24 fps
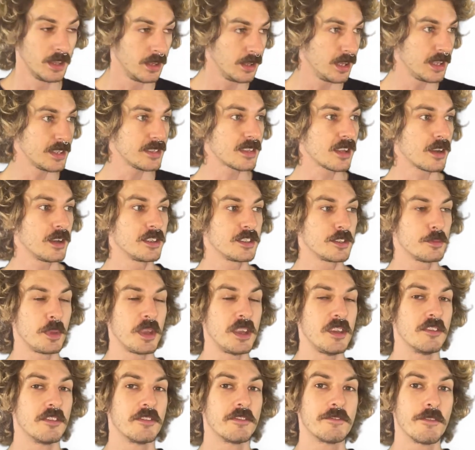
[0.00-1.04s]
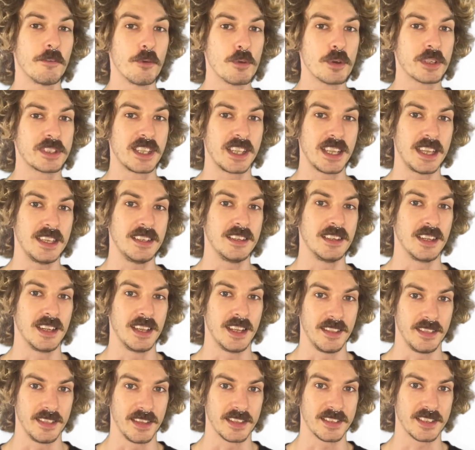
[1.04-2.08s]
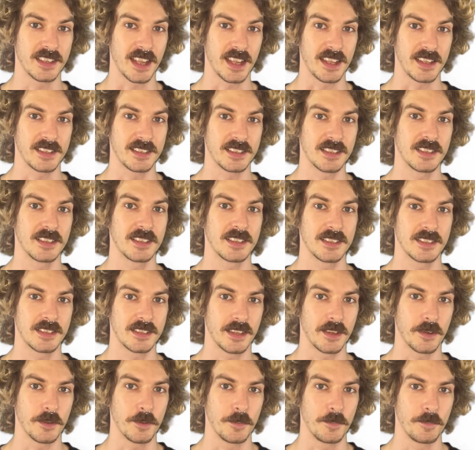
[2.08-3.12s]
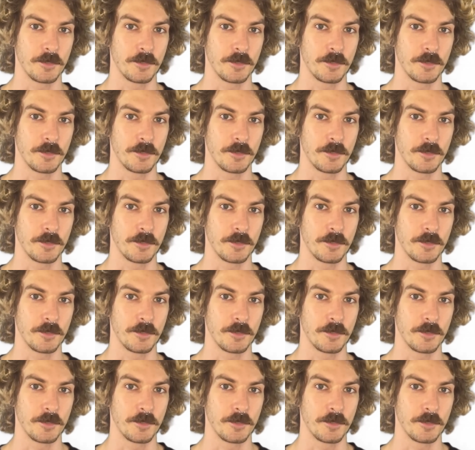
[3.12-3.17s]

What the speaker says: It's going to be 14 in this case still.